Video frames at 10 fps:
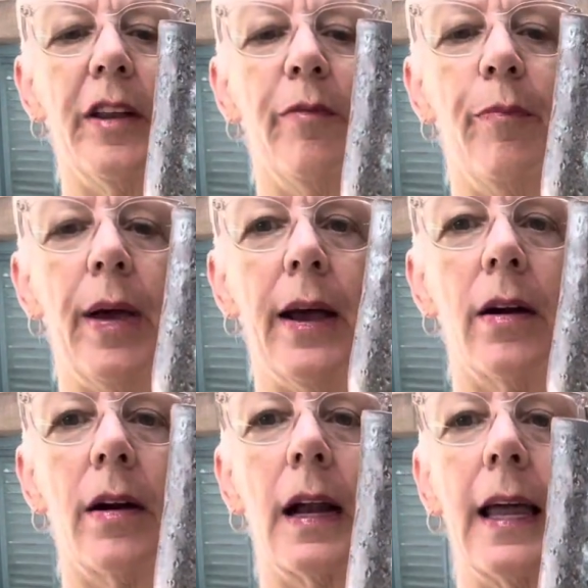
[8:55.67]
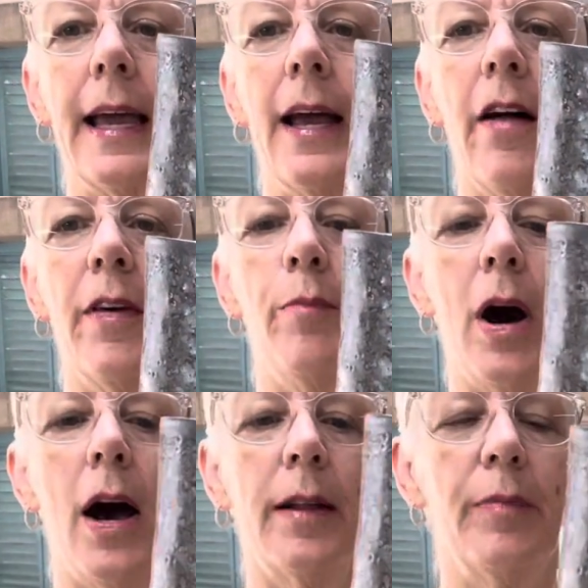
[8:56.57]
of bare clay on the
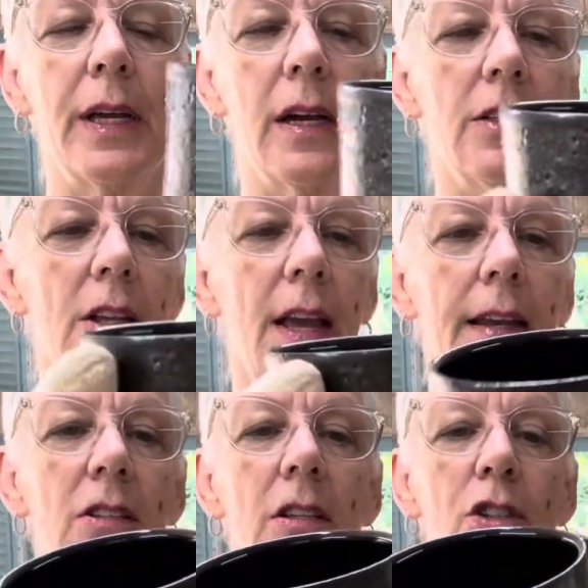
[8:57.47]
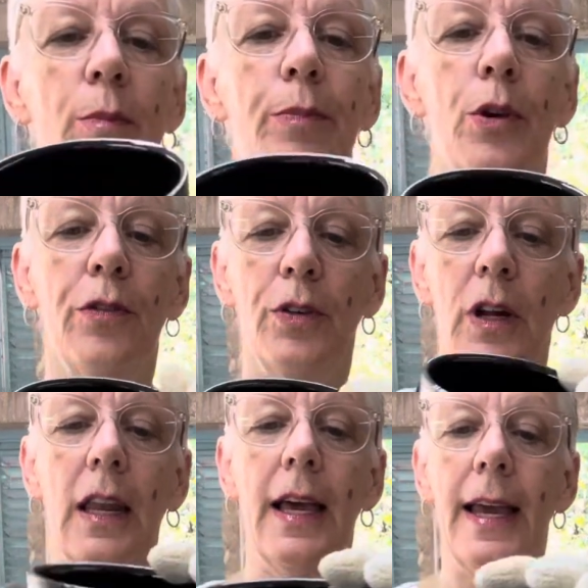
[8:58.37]
bottom because it is such a beautiful
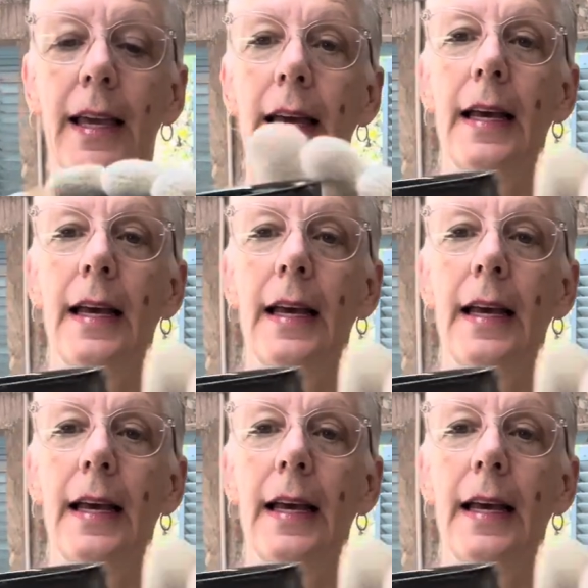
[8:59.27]
clay.